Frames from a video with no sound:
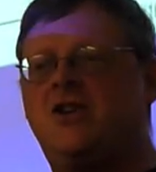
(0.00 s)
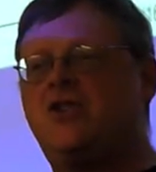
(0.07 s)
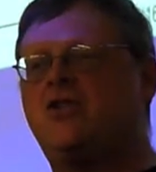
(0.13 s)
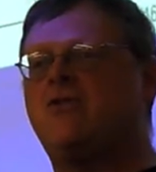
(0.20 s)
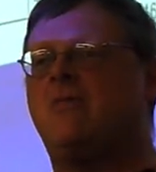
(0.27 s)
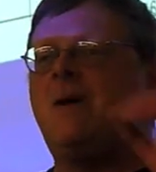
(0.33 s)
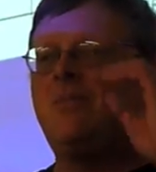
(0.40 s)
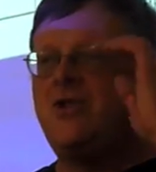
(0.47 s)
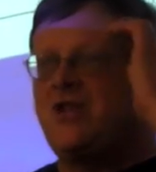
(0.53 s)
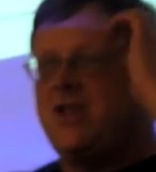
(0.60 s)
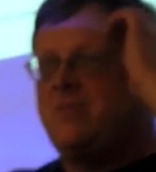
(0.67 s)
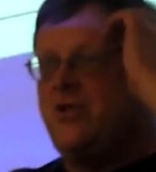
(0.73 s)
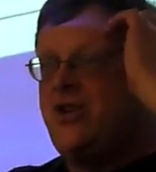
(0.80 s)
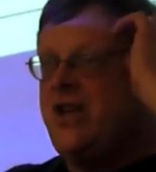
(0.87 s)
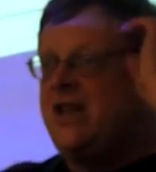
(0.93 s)
just remembers this
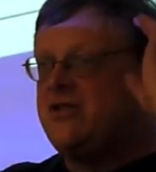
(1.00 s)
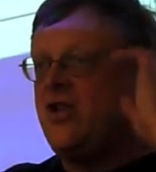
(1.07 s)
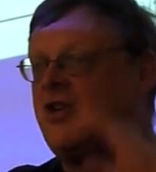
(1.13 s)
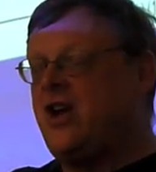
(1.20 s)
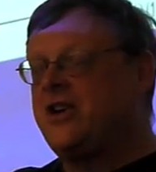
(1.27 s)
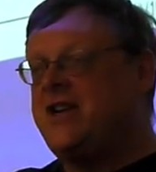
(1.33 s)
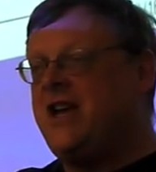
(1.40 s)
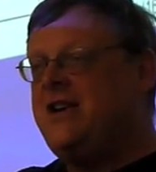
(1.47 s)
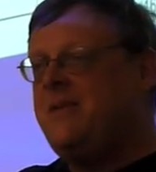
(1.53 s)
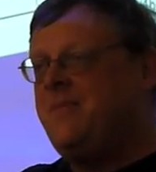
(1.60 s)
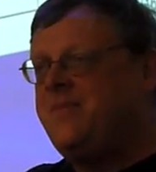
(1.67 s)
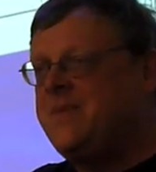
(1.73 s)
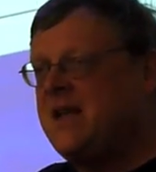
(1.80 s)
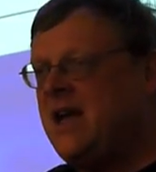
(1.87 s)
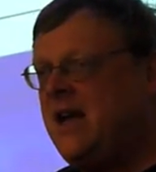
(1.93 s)
machine's logged in
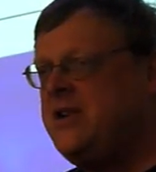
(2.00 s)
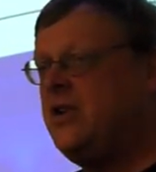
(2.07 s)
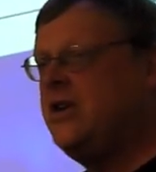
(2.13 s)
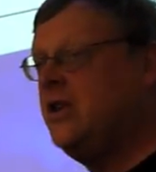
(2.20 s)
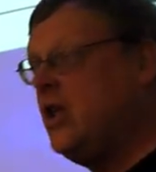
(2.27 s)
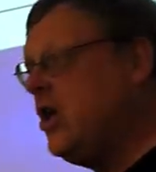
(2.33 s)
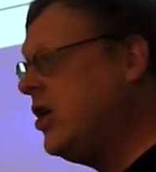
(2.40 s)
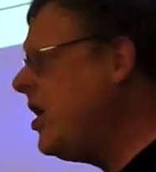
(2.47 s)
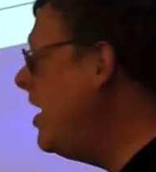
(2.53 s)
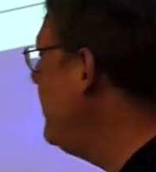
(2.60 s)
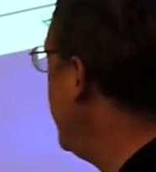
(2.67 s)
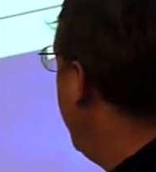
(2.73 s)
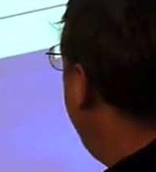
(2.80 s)
until you log off.